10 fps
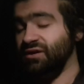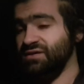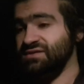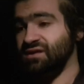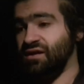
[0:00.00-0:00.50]
I
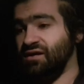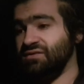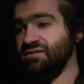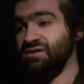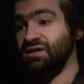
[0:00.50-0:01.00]

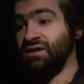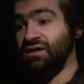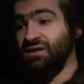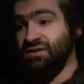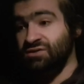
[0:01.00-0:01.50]
start
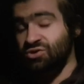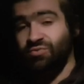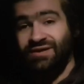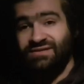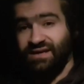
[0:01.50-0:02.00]
two
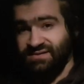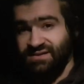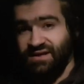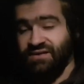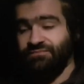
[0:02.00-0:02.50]
weeks
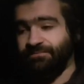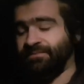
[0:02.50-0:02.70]
yesterday.